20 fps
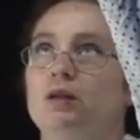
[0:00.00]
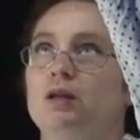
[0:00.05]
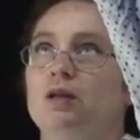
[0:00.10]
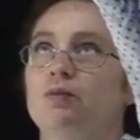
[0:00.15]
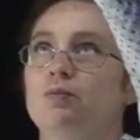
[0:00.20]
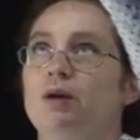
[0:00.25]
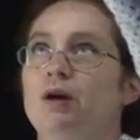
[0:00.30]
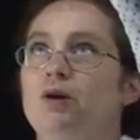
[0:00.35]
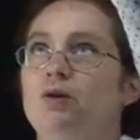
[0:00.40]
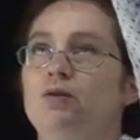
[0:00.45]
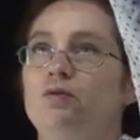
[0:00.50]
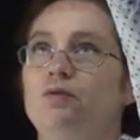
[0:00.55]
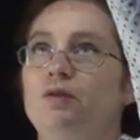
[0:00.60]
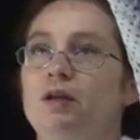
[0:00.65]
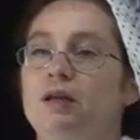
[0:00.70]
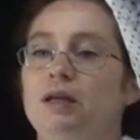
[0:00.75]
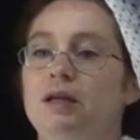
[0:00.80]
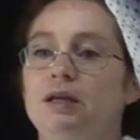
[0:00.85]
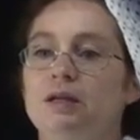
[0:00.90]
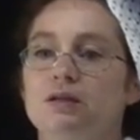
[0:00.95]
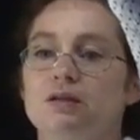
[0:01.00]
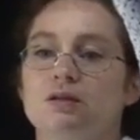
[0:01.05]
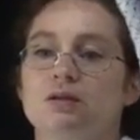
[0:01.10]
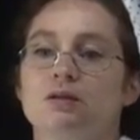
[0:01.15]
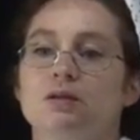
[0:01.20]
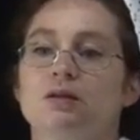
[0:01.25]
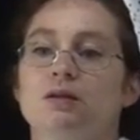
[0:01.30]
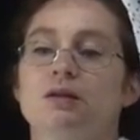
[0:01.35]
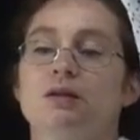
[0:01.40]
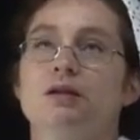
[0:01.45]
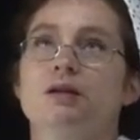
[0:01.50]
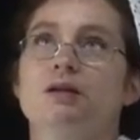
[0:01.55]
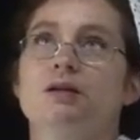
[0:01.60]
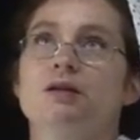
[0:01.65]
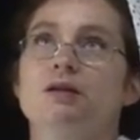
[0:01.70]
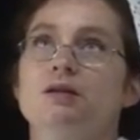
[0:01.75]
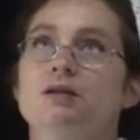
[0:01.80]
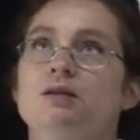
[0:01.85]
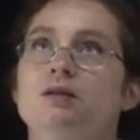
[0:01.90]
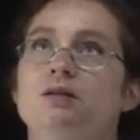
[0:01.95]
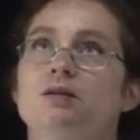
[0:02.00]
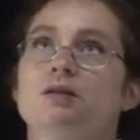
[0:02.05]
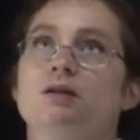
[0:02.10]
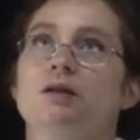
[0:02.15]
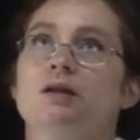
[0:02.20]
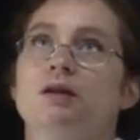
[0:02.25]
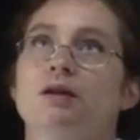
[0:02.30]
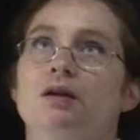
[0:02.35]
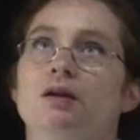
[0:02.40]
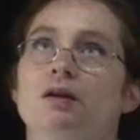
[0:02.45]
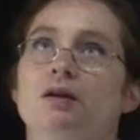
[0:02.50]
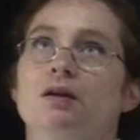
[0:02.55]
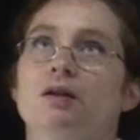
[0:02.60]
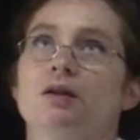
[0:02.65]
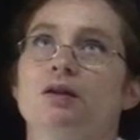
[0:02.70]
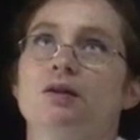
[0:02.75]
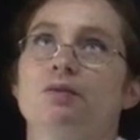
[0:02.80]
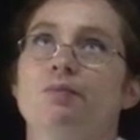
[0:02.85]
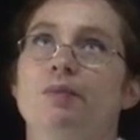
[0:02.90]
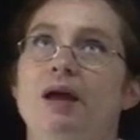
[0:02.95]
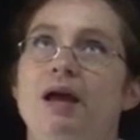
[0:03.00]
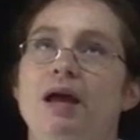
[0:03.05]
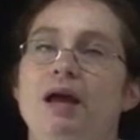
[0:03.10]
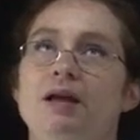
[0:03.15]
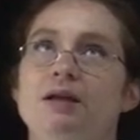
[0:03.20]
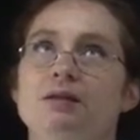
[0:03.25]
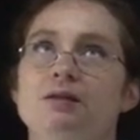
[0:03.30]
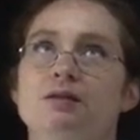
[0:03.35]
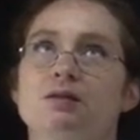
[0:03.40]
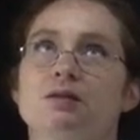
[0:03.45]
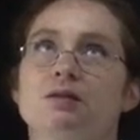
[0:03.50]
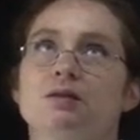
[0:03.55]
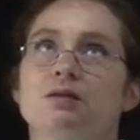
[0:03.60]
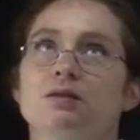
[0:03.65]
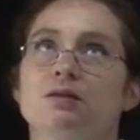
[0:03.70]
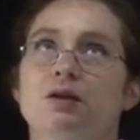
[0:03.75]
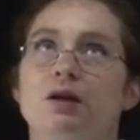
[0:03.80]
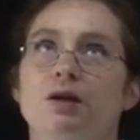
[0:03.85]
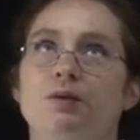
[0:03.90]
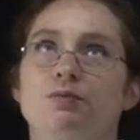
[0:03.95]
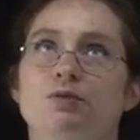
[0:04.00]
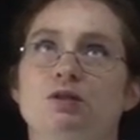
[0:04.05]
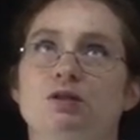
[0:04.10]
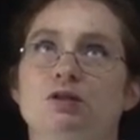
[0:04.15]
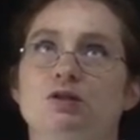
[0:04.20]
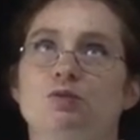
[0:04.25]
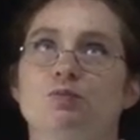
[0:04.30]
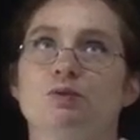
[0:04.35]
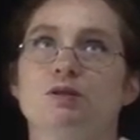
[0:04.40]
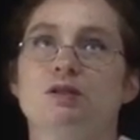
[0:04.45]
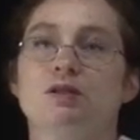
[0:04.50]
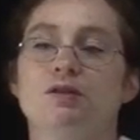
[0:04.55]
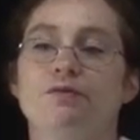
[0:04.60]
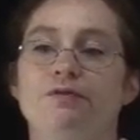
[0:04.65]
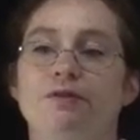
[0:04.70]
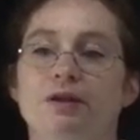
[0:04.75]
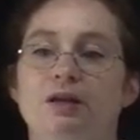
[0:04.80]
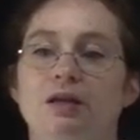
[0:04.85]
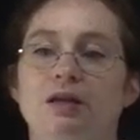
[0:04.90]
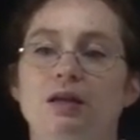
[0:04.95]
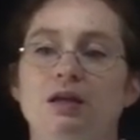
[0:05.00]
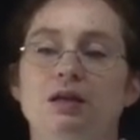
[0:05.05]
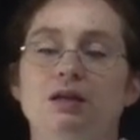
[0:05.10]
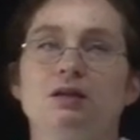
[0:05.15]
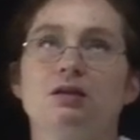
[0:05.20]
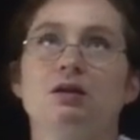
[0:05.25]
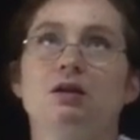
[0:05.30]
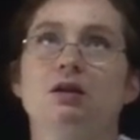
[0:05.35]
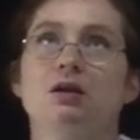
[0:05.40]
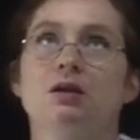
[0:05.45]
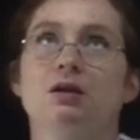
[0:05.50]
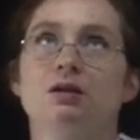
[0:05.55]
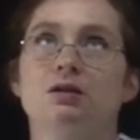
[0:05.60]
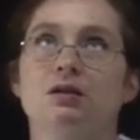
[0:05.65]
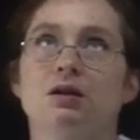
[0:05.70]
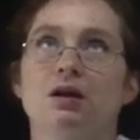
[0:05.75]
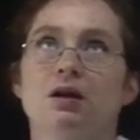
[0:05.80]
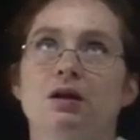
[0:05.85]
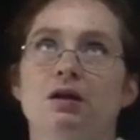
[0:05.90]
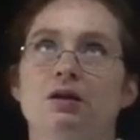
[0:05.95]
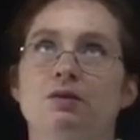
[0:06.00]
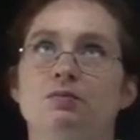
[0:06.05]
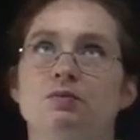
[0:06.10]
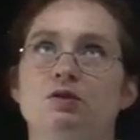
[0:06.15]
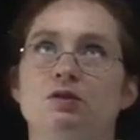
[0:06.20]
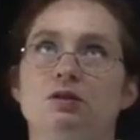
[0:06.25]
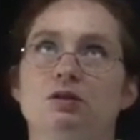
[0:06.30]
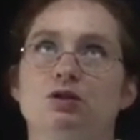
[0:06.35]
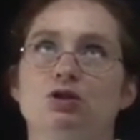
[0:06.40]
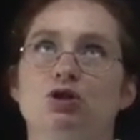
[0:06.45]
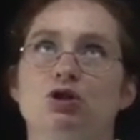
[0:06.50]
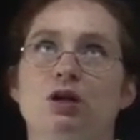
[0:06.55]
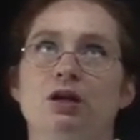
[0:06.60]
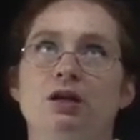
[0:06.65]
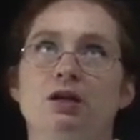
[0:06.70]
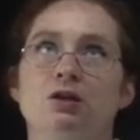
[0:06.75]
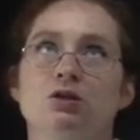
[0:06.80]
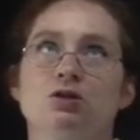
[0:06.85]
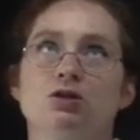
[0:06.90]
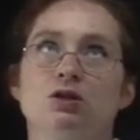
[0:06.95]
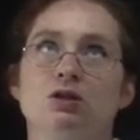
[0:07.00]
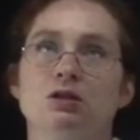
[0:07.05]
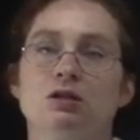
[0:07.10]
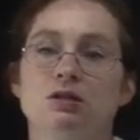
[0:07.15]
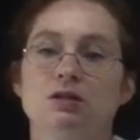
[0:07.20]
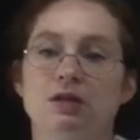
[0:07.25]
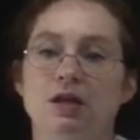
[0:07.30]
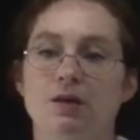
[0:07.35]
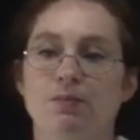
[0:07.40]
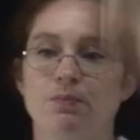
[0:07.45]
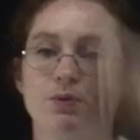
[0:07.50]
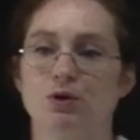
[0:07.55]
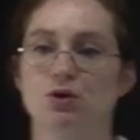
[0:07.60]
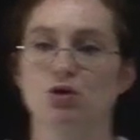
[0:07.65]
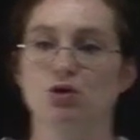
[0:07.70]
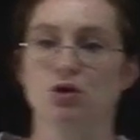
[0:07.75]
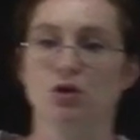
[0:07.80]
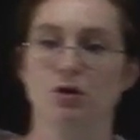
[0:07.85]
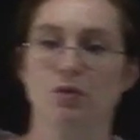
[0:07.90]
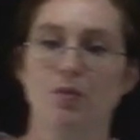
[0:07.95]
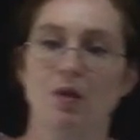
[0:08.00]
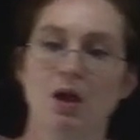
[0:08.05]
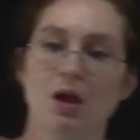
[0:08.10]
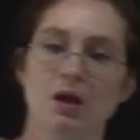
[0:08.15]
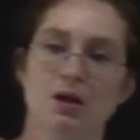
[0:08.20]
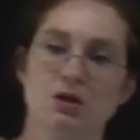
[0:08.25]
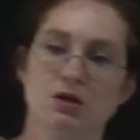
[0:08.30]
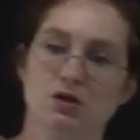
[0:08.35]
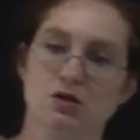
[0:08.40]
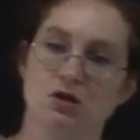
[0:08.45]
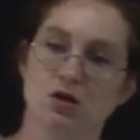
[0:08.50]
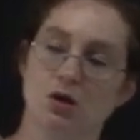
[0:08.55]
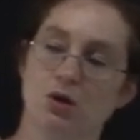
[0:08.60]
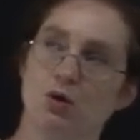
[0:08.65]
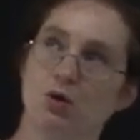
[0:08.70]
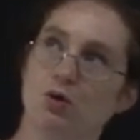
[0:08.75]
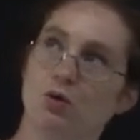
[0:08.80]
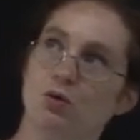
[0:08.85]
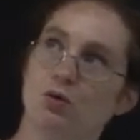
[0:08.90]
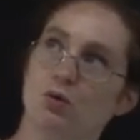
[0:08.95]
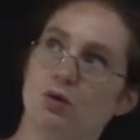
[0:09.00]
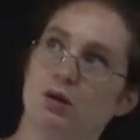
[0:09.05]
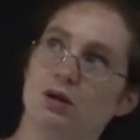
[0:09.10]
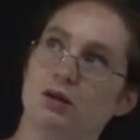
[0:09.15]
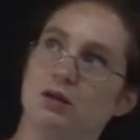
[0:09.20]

the amount of heat is the mass times the specific heat times the change in temperature. So